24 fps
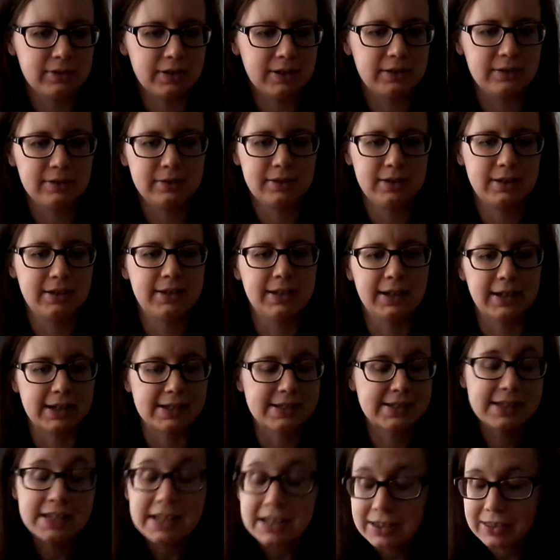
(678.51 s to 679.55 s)
Did, did, did I
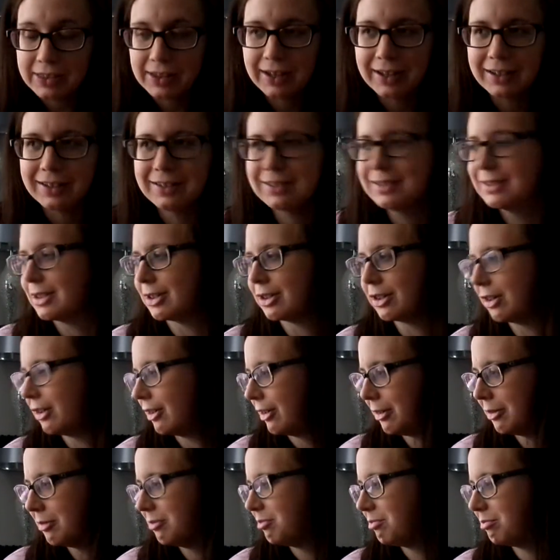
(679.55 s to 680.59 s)
see things
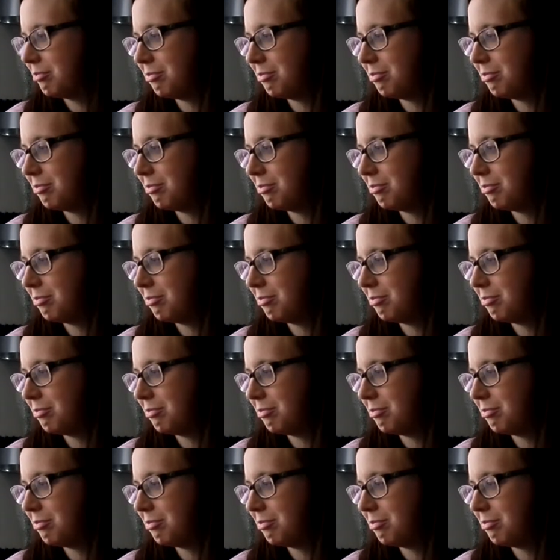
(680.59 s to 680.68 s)
or?"